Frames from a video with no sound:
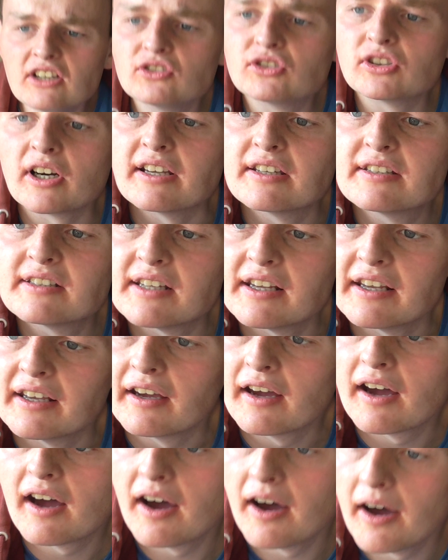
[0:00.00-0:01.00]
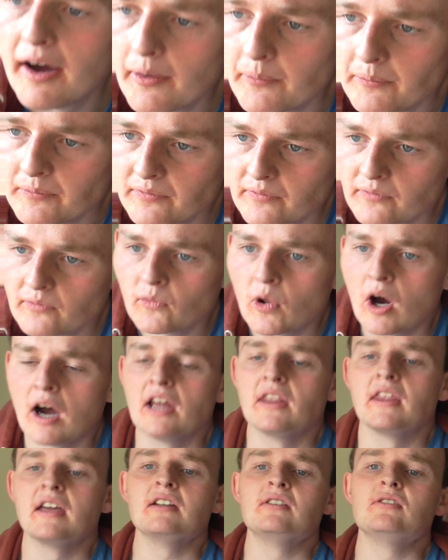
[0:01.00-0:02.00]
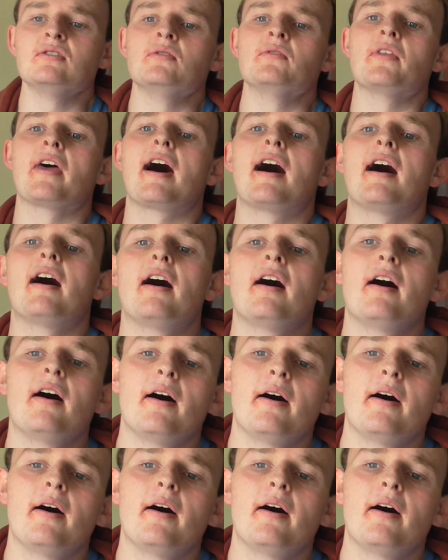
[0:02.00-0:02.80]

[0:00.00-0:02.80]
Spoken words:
interesting why they do that.